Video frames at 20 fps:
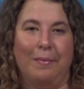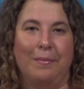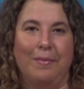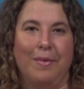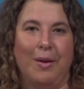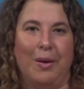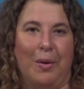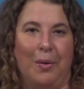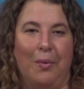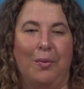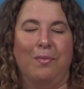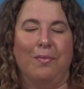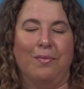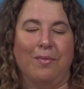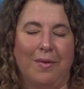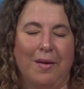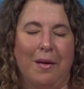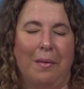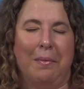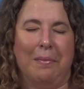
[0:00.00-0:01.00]
you know
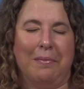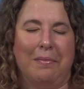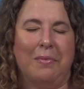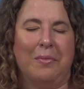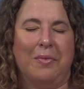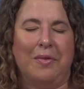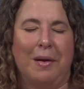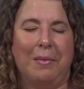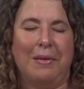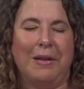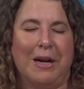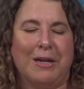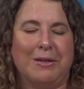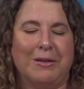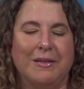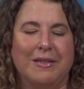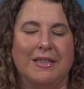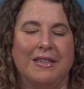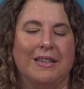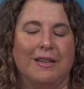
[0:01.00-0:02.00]
some some
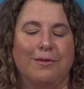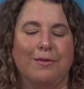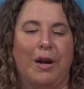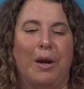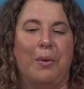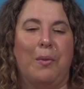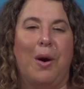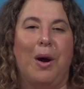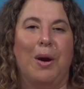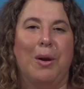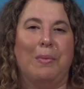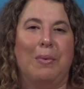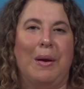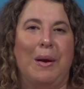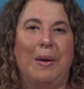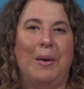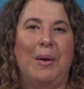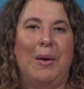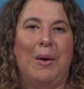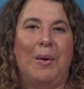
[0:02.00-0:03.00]
electricity and running water, but